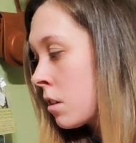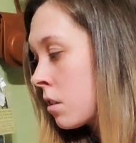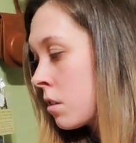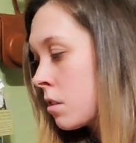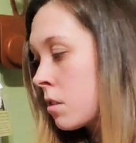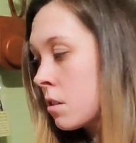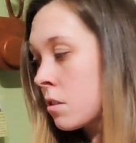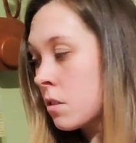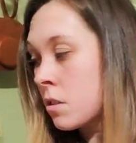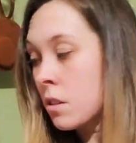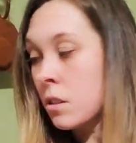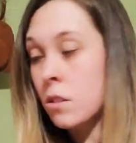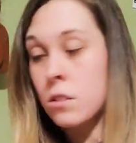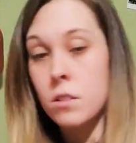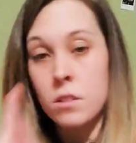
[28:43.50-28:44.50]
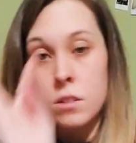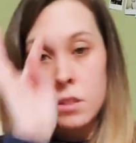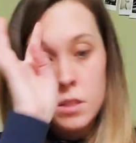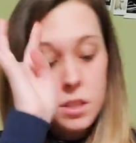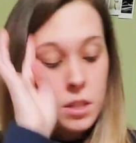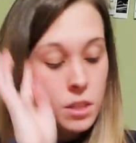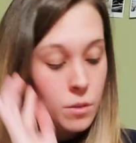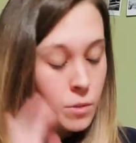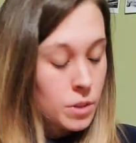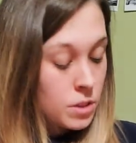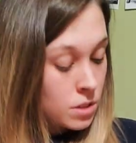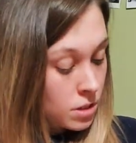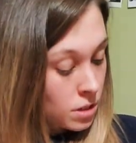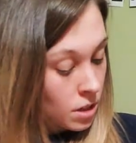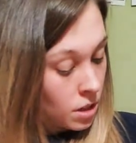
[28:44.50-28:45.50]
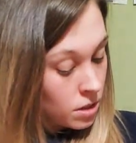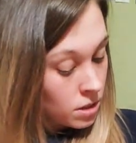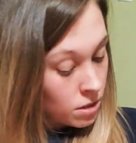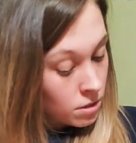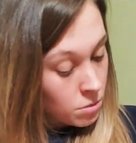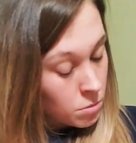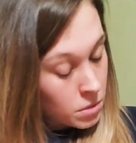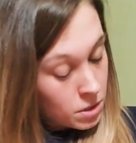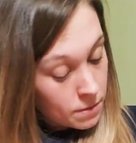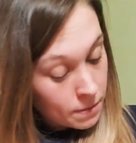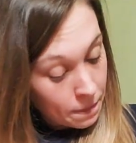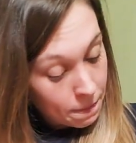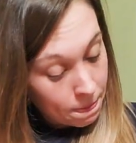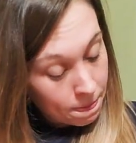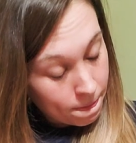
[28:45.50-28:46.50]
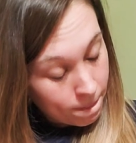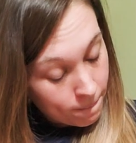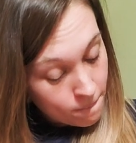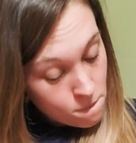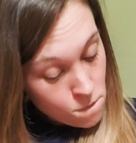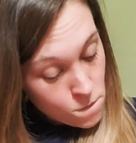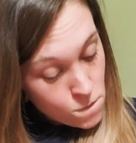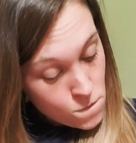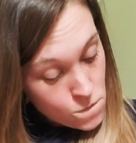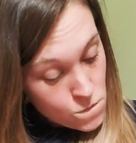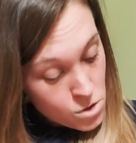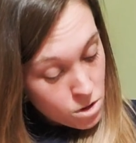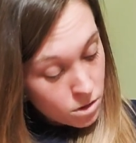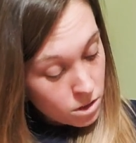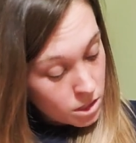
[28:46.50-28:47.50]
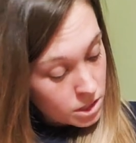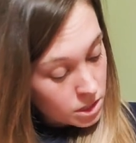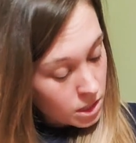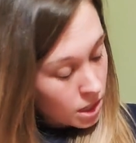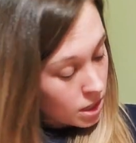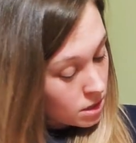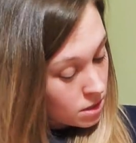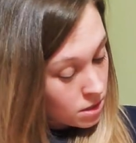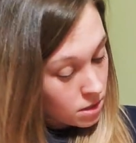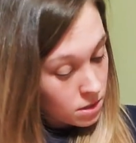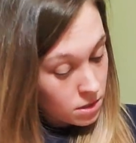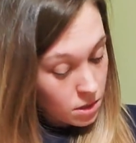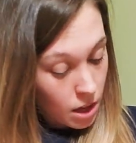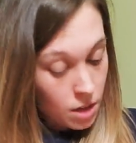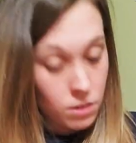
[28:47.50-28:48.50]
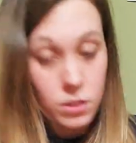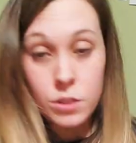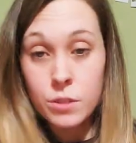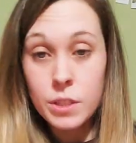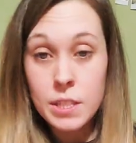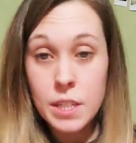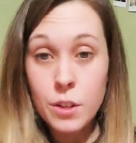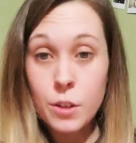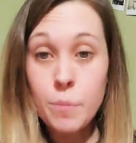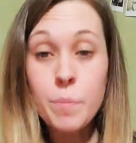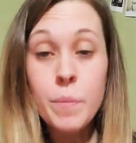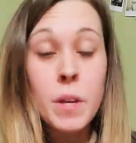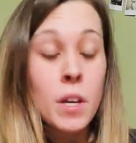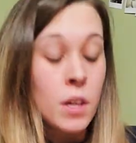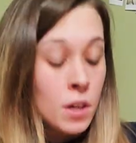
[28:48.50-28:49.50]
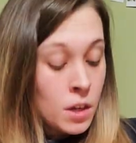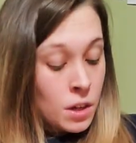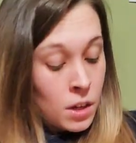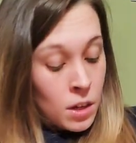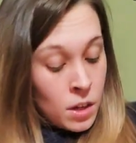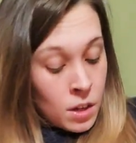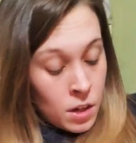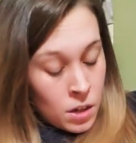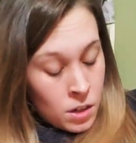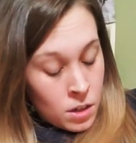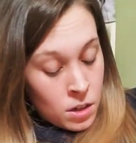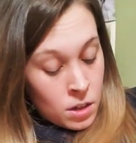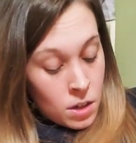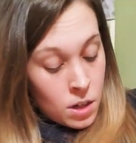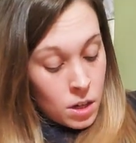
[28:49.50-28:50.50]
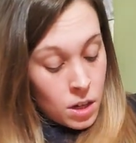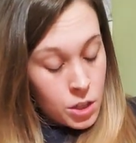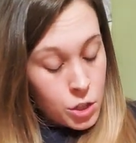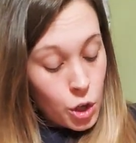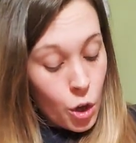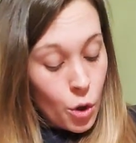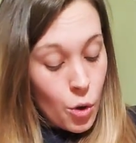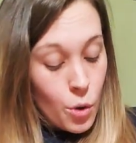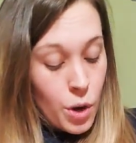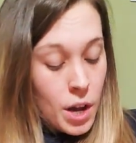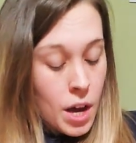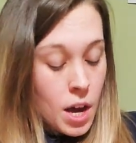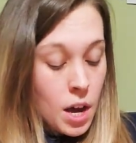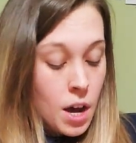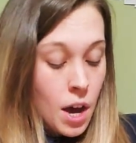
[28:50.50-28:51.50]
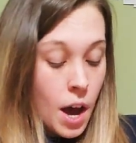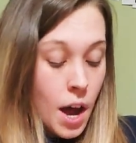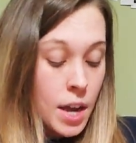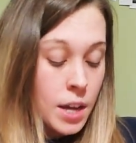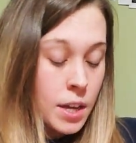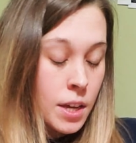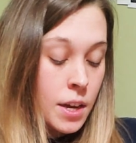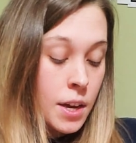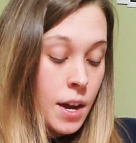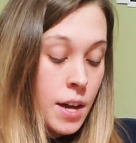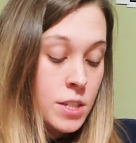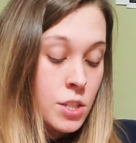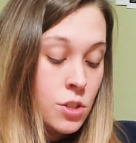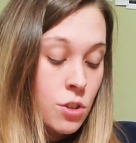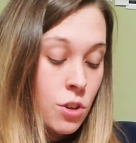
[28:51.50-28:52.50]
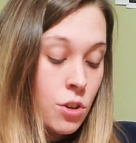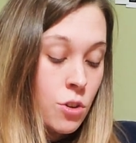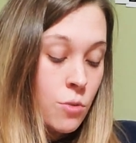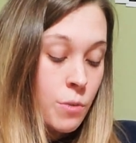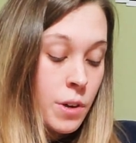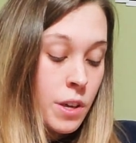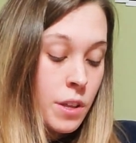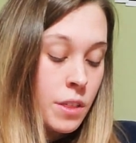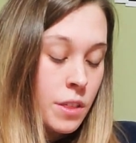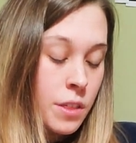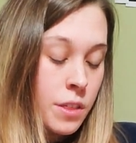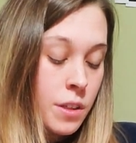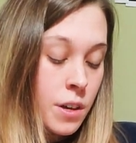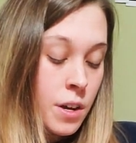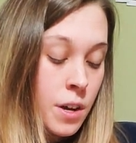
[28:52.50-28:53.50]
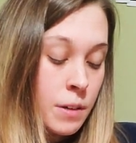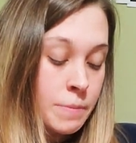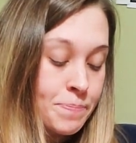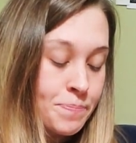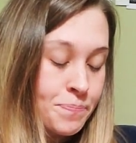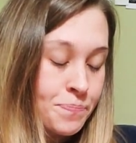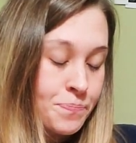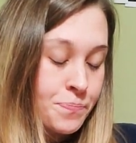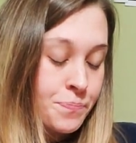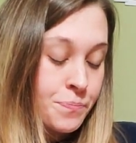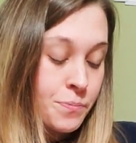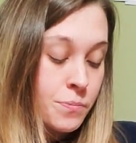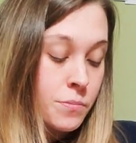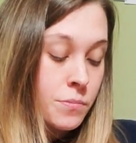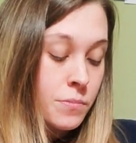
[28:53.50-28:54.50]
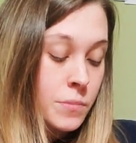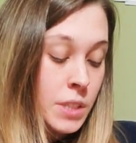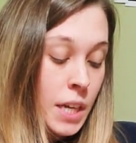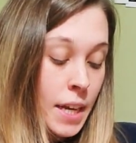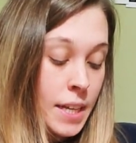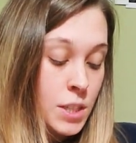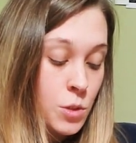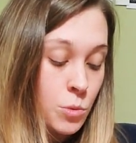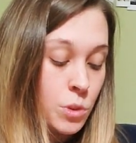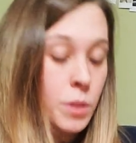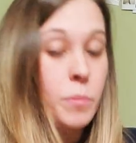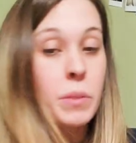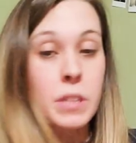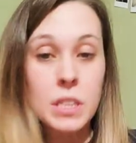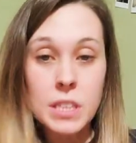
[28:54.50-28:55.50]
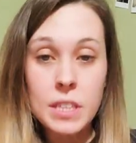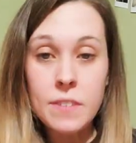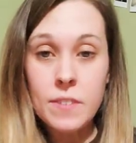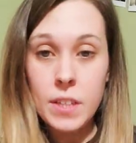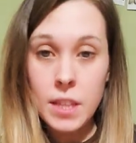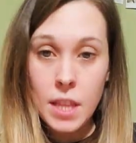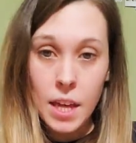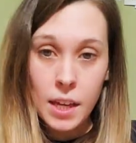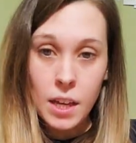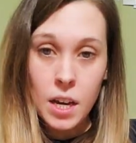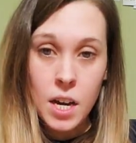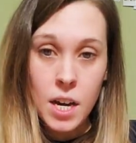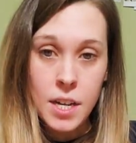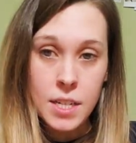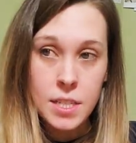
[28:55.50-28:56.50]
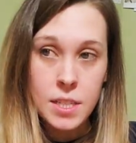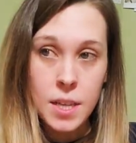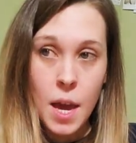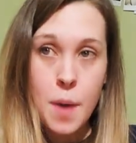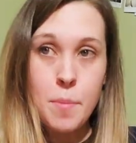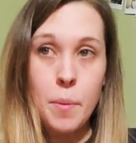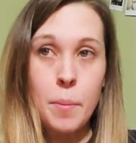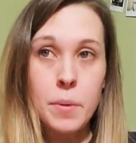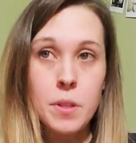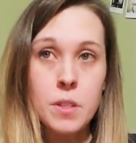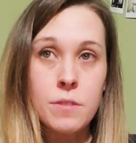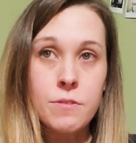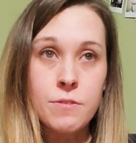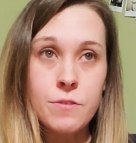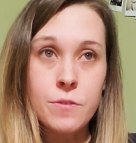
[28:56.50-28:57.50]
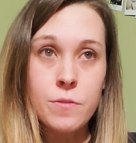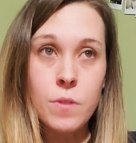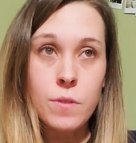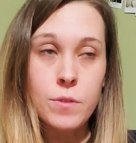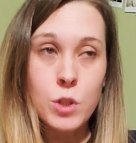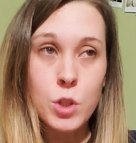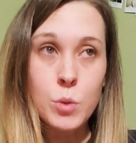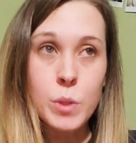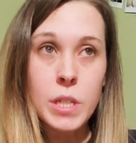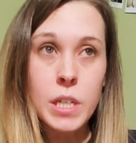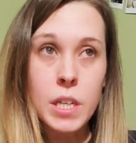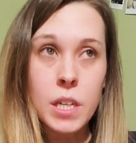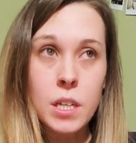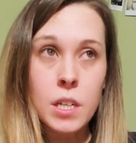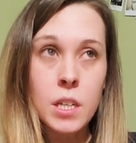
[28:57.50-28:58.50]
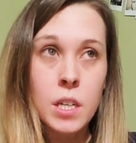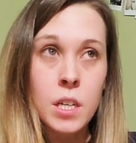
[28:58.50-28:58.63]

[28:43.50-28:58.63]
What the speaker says: sees this and then he wants to contact me. Unless God says, I don't know, because I don't know. So I struggle with, I guess, really believing that God is capable of doing